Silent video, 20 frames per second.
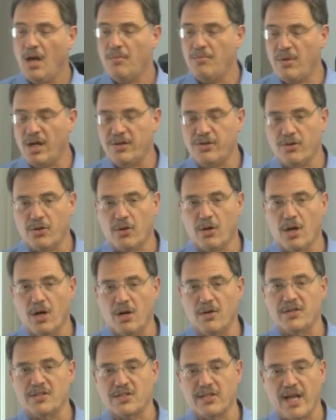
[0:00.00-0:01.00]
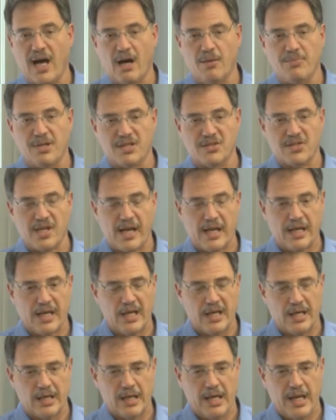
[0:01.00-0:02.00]
Maduro has now been
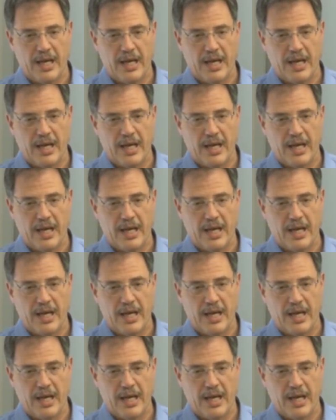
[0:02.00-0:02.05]
taking